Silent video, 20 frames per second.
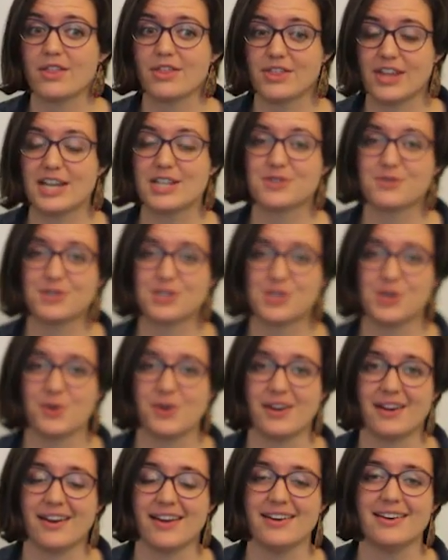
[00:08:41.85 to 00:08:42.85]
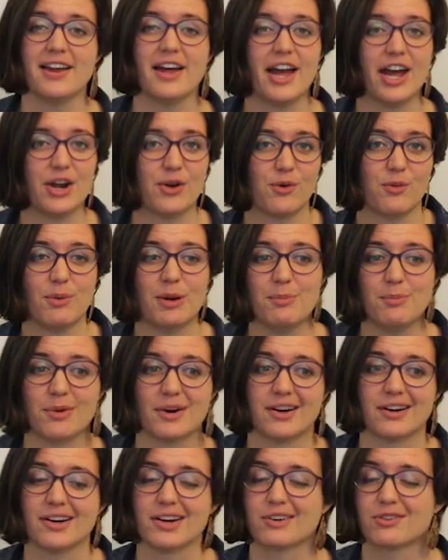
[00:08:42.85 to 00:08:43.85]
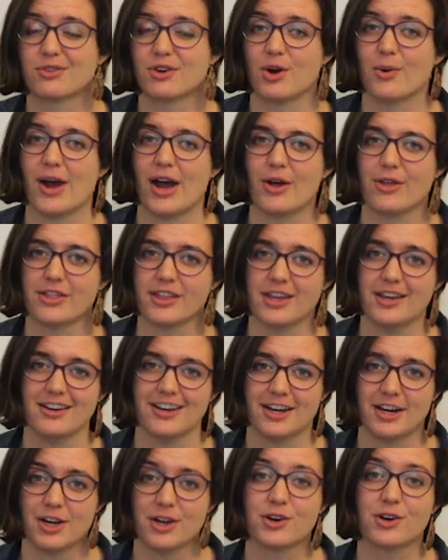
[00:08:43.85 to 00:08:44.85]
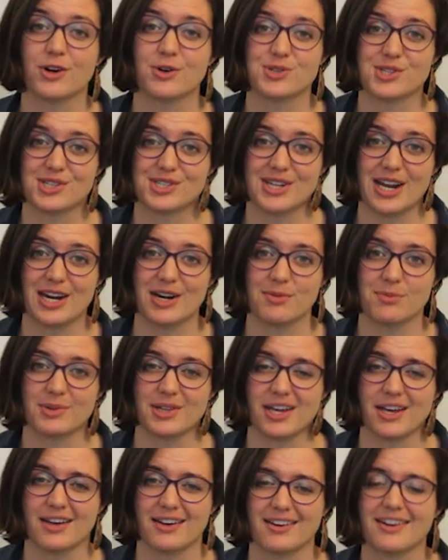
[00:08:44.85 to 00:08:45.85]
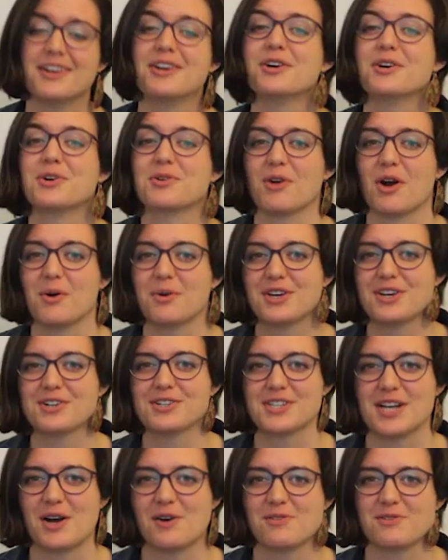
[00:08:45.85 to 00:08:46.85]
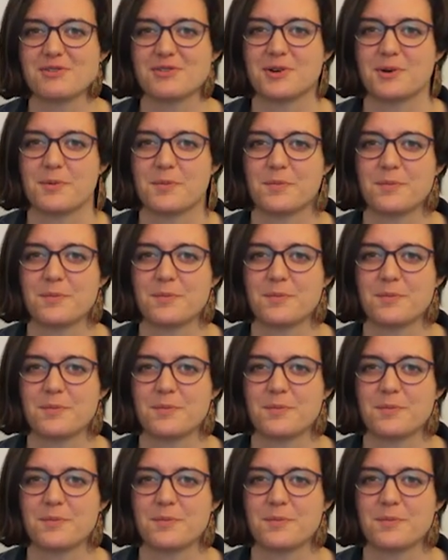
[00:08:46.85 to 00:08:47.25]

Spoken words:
Thanks for tuning in, and remember, grow healthy, grow sustainably, grow it yourself.